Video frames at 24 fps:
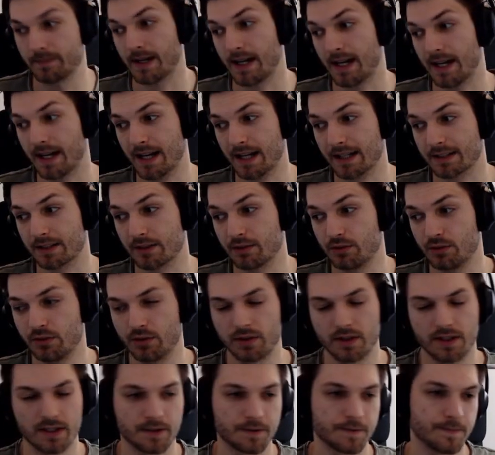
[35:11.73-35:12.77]
I like the new
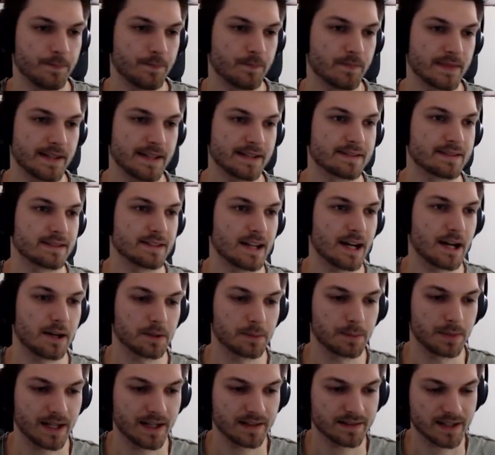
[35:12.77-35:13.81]
unit. Let's see how
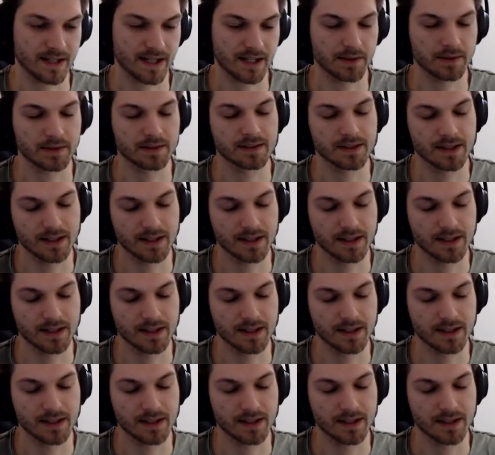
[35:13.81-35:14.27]
it plays out,